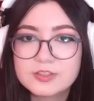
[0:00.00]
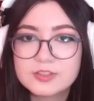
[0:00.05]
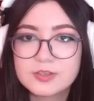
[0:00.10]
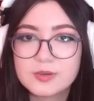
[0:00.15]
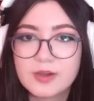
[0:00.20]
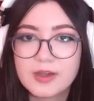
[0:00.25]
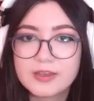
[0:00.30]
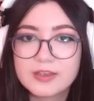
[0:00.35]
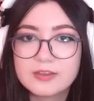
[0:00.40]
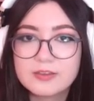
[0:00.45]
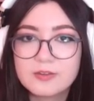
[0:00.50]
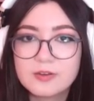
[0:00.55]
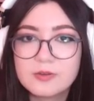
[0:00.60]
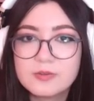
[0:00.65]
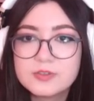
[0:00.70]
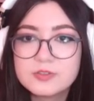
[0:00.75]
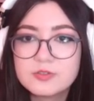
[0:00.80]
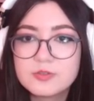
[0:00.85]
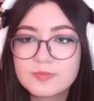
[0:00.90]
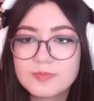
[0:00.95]
So I could
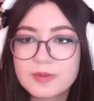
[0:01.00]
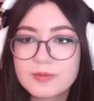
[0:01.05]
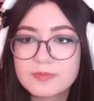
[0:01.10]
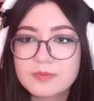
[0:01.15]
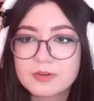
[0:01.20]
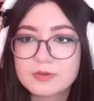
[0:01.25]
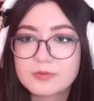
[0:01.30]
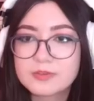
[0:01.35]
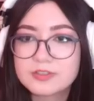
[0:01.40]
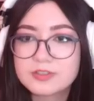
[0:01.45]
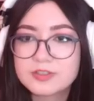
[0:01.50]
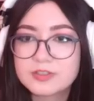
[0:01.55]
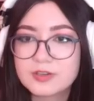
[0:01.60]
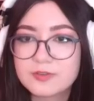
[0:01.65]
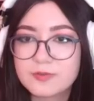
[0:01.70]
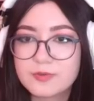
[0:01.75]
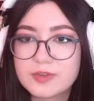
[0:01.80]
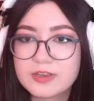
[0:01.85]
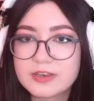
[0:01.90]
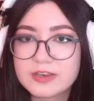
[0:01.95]
always remember what
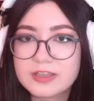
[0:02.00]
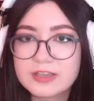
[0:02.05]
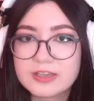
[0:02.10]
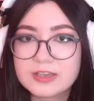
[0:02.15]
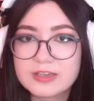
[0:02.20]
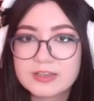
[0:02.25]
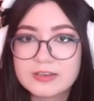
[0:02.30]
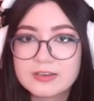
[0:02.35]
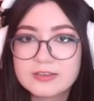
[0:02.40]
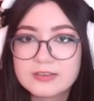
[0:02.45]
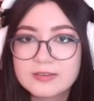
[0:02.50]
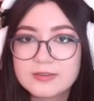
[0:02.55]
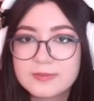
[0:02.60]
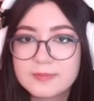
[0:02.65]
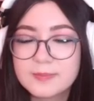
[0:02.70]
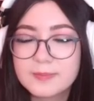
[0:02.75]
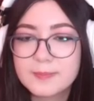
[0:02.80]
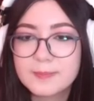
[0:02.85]
stuff we need.